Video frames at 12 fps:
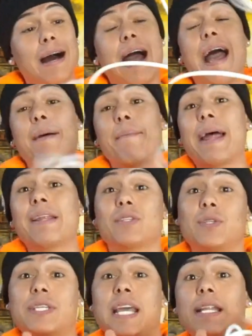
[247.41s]
I have
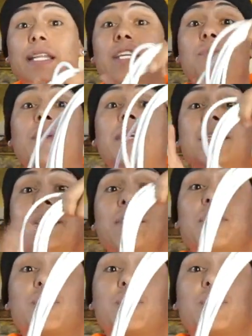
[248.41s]
managed to take these because this is